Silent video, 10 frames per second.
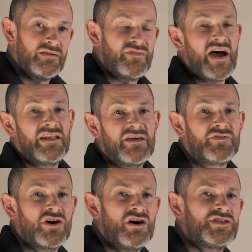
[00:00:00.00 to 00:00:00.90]
Finally, of
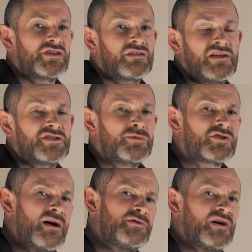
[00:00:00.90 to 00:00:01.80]
course, click
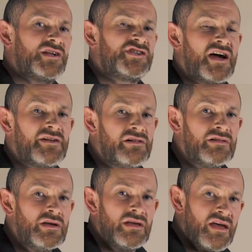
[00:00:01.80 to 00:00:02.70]
subscribe to our
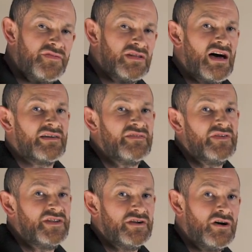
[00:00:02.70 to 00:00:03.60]
channel if you like the
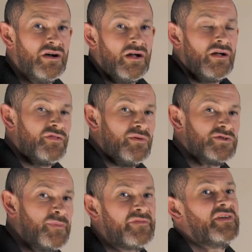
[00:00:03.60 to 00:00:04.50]
video,
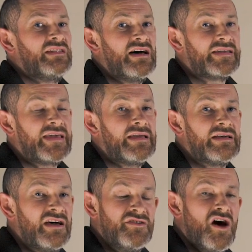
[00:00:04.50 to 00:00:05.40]
thumbs up if you like
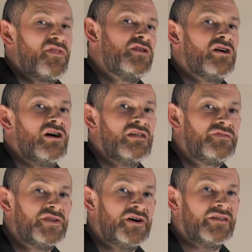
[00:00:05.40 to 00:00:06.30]
it, and nothing at all
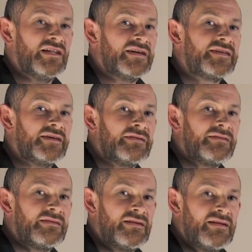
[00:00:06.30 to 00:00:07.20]
if you don't like it.
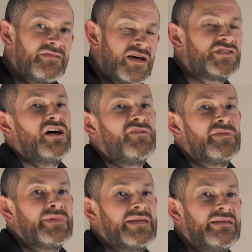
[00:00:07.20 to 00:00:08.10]
That's all
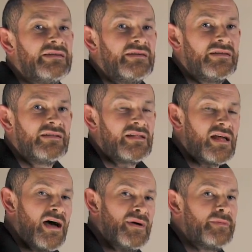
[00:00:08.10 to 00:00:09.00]
from me.
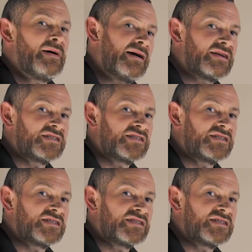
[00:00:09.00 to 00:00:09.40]
I'm 8pack,